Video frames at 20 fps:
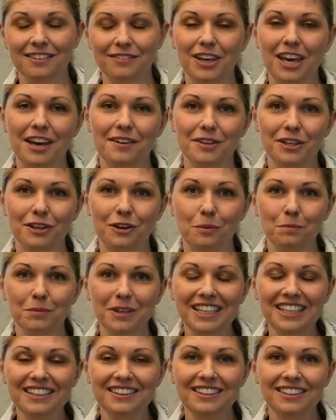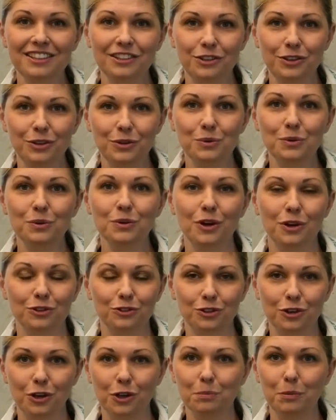we have a completely new
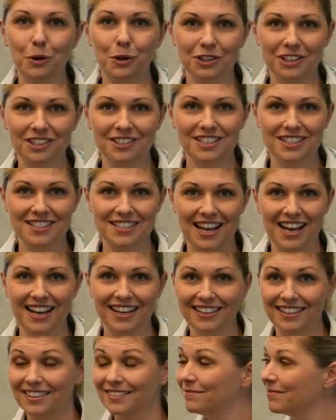control board design.